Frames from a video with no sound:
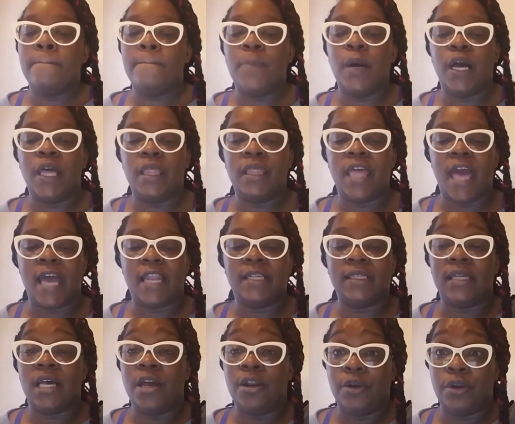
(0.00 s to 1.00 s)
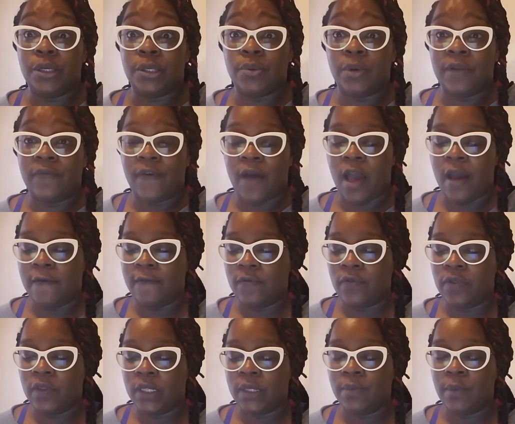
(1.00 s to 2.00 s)
But that is
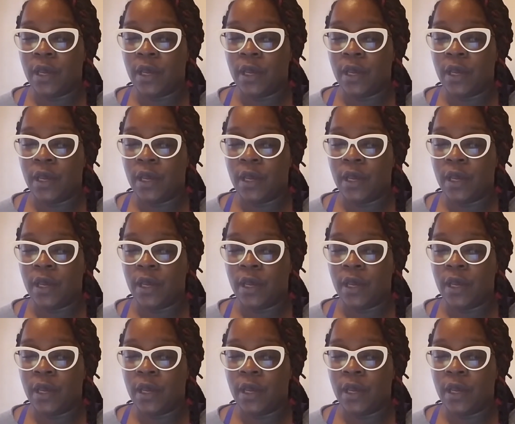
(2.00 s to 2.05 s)
$125 this